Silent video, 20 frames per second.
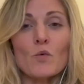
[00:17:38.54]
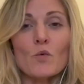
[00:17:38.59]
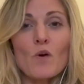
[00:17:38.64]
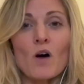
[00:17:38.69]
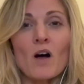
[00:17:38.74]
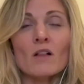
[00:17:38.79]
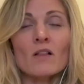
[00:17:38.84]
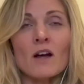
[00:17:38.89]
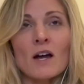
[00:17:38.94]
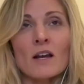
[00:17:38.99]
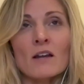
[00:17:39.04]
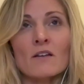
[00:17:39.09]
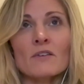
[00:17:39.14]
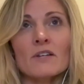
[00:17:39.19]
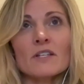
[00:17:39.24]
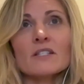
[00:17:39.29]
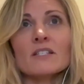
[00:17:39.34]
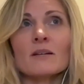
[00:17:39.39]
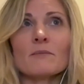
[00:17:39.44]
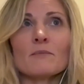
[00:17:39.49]
a lot of
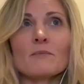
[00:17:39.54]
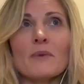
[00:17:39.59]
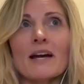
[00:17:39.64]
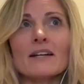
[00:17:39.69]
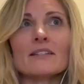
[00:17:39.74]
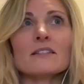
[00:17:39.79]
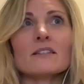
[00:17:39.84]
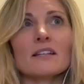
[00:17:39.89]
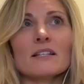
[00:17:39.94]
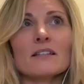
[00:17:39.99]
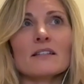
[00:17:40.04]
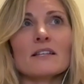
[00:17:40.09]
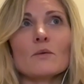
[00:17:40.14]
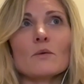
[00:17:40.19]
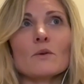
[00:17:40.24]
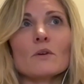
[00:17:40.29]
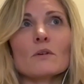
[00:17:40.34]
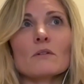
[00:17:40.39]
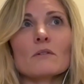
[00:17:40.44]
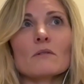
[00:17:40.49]
it stemmed back to like
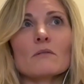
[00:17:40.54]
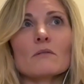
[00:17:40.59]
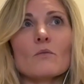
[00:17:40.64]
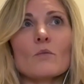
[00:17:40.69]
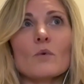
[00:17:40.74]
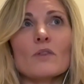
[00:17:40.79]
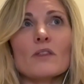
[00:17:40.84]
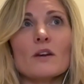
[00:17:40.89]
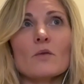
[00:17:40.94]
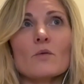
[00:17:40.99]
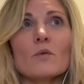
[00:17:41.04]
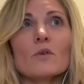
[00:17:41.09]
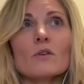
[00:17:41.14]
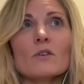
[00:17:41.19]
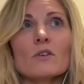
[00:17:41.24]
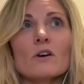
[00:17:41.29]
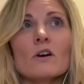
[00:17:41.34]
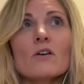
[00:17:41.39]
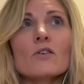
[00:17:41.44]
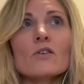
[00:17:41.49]
when they were
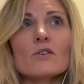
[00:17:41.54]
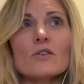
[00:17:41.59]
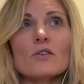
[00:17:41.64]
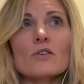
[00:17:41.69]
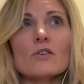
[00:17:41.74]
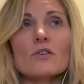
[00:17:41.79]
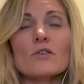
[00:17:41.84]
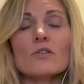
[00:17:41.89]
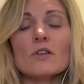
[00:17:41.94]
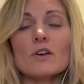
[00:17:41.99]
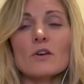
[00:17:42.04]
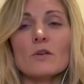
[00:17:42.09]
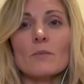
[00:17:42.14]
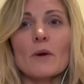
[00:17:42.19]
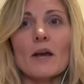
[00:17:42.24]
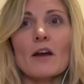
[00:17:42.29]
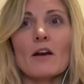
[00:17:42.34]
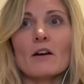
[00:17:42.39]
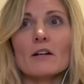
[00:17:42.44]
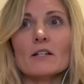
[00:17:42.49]
younger, their
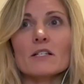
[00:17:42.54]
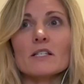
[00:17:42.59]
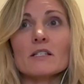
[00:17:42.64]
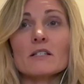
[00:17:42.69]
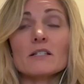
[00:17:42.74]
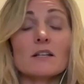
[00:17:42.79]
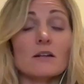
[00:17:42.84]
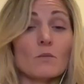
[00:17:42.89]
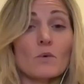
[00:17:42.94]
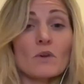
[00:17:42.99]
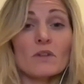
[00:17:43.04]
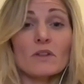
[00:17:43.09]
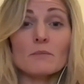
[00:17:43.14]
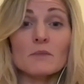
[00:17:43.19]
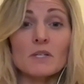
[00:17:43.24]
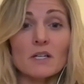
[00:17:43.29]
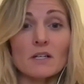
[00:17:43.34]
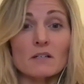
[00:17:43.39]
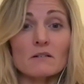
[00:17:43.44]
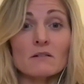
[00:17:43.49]
parents didn't want them
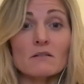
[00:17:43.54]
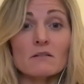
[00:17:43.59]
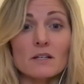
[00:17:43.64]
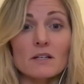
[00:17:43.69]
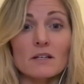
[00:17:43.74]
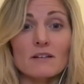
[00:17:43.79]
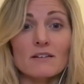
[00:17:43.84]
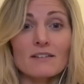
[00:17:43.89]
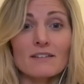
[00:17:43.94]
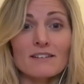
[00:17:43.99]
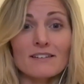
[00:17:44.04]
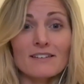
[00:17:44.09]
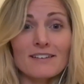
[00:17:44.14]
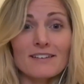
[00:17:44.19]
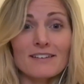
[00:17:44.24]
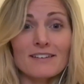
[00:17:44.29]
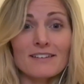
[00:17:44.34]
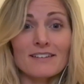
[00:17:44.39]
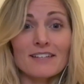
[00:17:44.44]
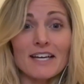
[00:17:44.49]
to get dirty.
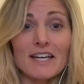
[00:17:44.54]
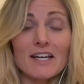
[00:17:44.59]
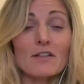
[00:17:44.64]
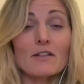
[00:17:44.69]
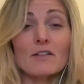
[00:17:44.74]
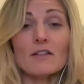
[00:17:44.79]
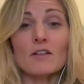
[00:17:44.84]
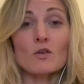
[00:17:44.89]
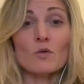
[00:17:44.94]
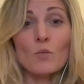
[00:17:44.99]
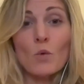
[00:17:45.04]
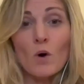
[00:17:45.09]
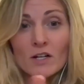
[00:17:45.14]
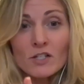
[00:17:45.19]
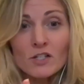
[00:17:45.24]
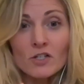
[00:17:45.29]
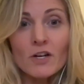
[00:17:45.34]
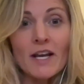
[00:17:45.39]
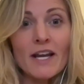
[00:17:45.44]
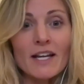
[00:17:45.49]
Like you
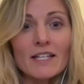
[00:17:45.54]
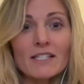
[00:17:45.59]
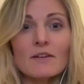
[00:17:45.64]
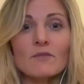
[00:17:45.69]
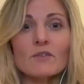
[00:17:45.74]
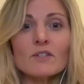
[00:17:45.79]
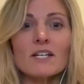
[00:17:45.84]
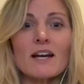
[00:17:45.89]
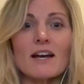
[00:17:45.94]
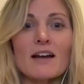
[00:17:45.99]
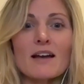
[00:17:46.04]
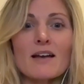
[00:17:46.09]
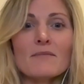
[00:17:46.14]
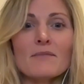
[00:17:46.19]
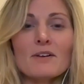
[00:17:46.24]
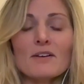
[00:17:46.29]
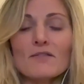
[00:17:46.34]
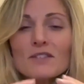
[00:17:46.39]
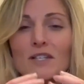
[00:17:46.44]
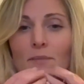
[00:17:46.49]
washed your hands every time.
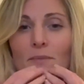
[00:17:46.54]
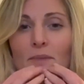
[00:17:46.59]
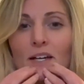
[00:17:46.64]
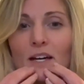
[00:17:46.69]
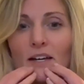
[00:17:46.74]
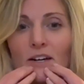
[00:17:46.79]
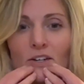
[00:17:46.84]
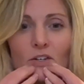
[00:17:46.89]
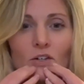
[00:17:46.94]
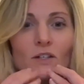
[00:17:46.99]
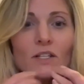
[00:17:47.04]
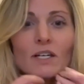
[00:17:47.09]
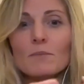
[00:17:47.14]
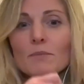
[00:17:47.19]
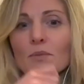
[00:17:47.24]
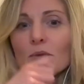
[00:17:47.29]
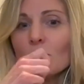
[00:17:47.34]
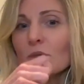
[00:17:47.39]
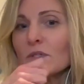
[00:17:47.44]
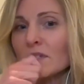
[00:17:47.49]
If something got on your lip,
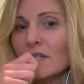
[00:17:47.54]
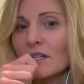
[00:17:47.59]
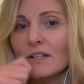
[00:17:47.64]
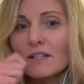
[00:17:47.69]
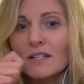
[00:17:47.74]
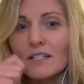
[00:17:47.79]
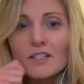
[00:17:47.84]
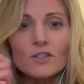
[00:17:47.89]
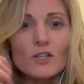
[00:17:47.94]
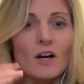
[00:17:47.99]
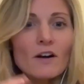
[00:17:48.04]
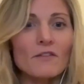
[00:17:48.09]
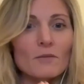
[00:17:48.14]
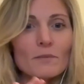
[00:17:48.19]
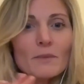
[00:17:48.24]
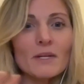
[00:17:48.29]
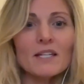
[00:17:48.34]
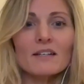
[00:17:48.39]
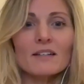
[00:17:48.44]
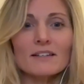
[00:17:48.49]
it was like cleaned off
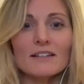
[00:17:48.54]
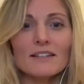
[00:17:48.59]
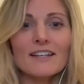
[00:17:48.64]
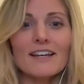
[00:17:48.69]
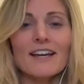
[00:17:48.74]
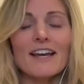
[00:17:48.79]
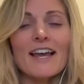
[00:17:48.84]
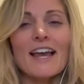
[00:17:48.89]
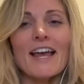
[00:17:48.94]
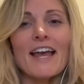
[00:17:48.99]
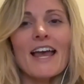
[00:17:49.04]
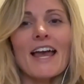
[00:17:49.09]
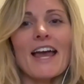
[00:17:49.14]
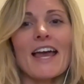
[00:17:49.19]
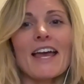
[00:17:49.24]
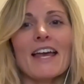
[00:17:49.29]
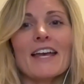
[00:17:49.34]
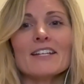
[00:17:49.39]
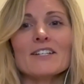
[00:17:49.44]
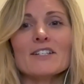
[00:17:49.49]
immediately.
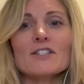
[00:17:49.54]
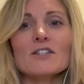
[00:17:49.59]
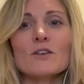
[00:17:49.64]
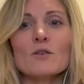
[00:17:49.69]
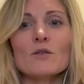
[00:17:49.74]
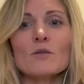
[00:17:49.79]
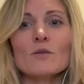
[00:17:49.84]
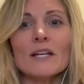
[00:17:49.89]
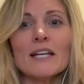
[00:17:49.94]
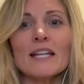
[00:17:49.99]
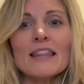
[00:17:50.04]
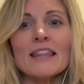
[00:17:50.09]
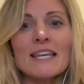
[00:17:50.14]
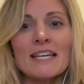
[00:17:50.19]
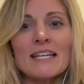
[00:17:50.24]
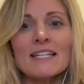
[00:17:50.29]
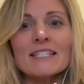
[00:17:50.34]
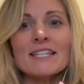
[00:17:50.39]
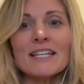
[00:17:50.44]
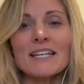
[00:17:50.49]
And so like
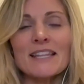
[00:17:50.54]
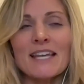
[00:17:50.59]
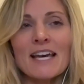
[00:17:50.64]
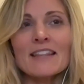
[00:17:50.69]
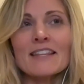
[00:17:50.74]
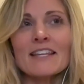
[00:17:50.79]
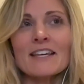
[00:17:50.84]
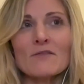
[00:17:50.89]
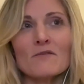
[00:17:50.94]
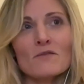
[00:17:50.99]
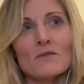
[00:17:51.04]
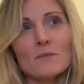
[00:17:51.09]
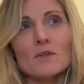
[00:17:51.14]
things like that, they've,